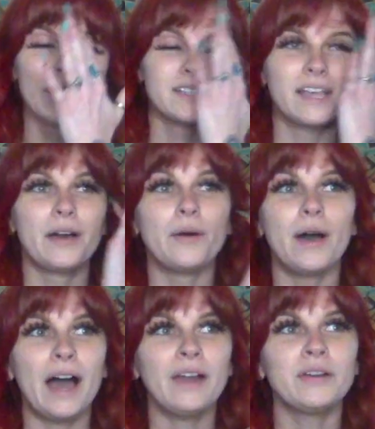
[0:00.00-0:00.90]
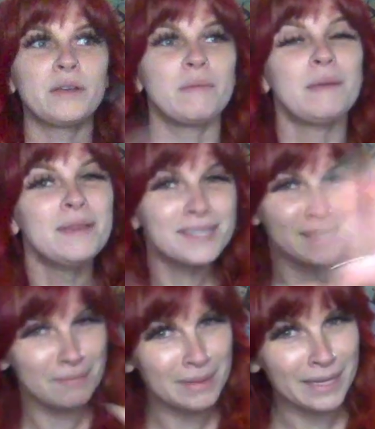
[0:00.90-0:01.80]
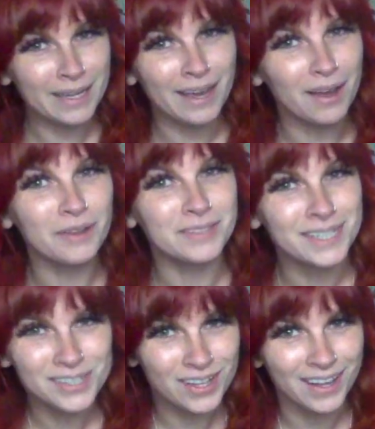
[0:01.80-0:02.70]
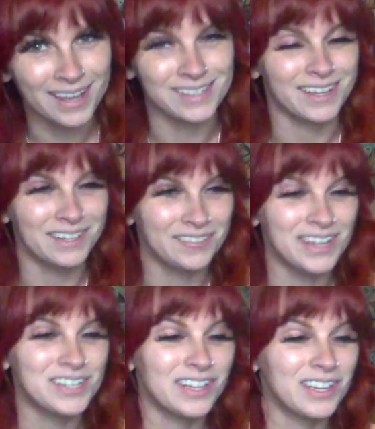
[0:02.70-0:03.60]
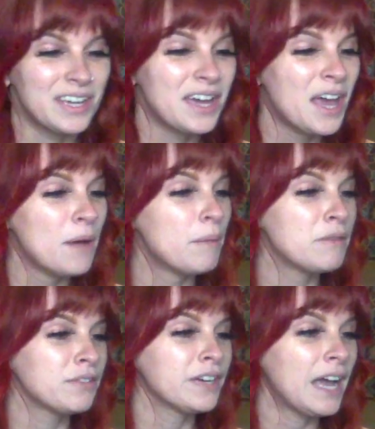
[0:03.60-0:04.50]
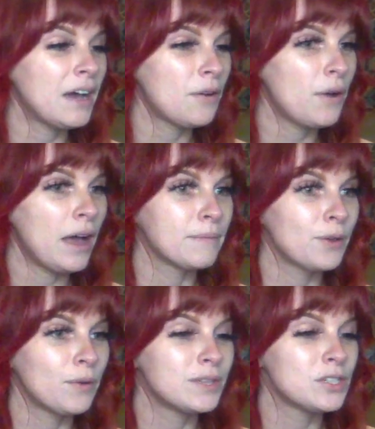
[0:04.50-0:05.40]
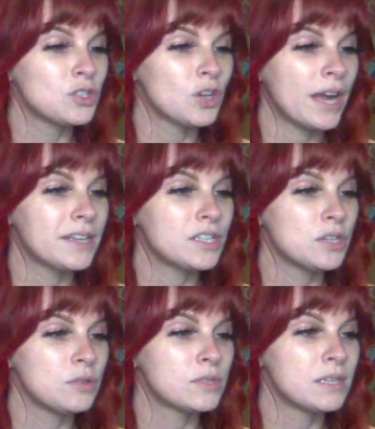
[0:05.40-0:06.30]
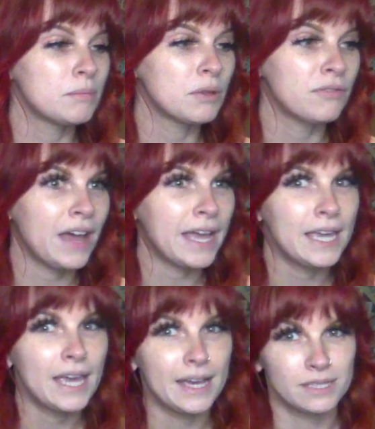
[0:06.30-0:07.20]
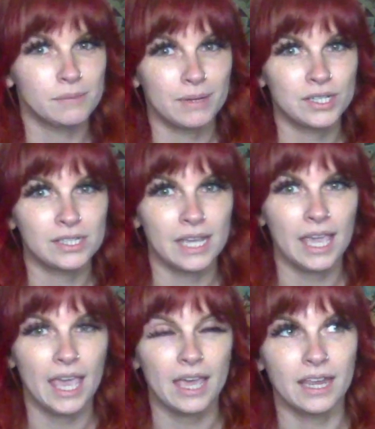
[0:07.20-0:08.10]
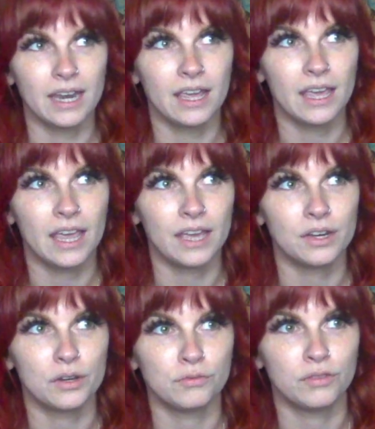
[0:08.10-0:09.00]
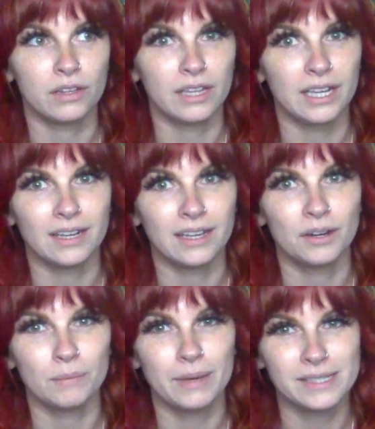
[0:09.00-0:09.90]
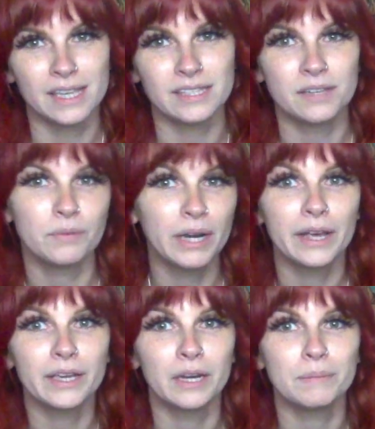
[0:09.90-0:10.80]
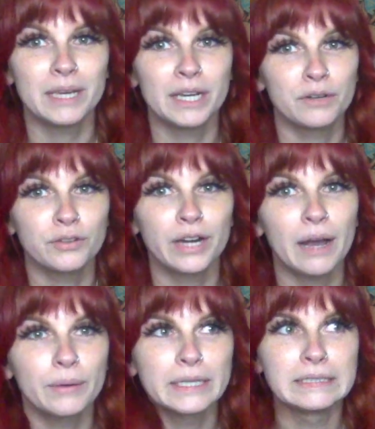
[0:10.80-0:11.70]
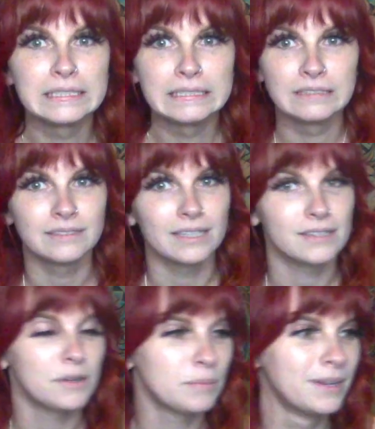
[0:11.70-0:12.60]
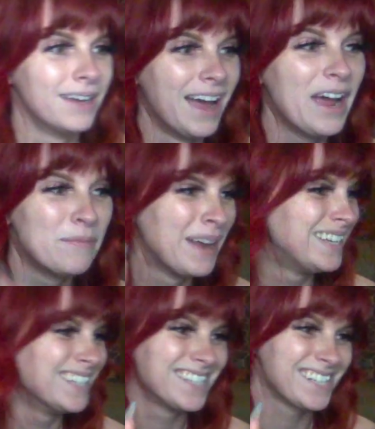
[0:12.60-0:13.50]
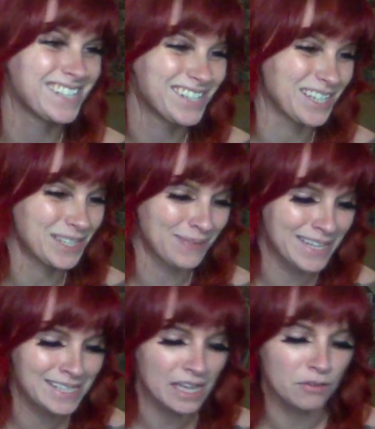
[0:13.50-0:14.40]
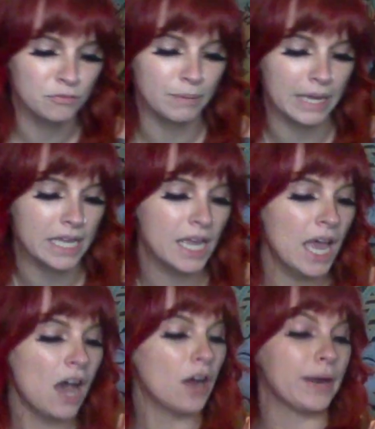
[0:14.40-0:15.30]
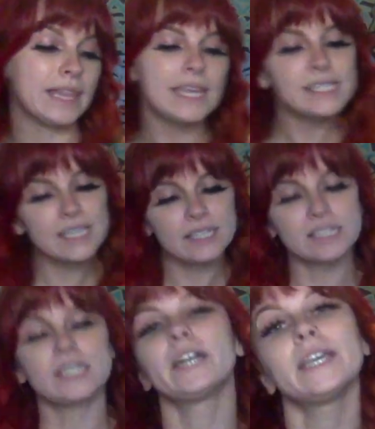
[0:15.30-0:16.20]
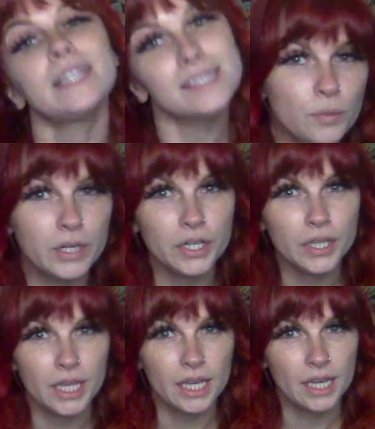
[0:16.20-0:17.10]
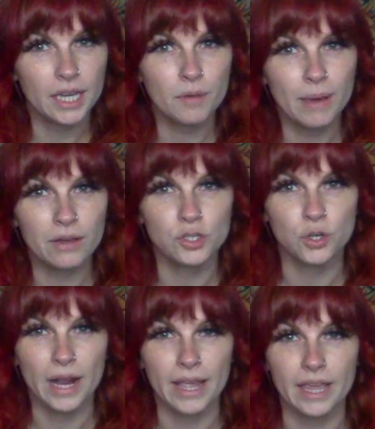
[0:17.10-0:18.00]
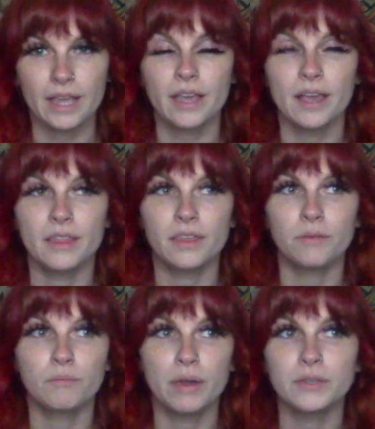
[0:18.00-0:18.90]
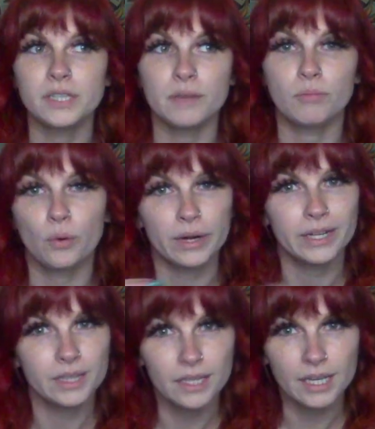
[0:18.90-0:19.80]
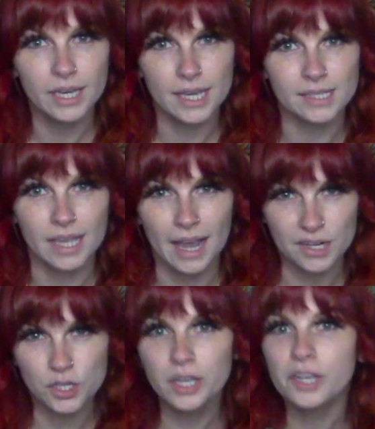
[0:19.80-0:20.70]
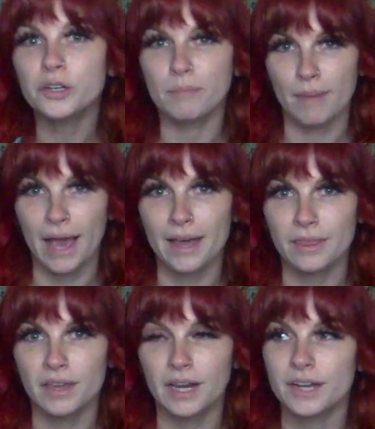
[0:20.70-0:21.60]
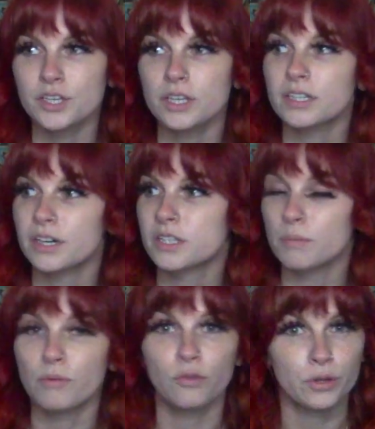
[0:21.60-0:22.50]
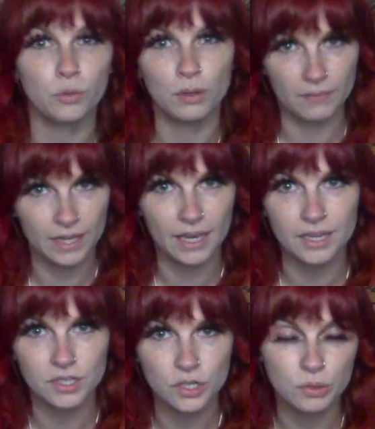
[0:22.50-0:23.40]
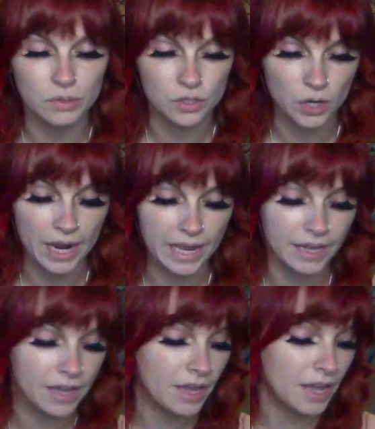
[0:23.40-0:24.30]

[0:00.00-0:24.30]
So, I don't know, maybe it's something I'll teach a class on eventually. But for now, I'm going to try to simplify it as much as I can, and hopefully it'll make sense and we're not gonna be here for an hour. Let's hope. I hope I didn't just jinx myself. But all right, let's get started. So when you're thinking about drying, the most important thing is actually your bath. It actually starts before you even get to the drying.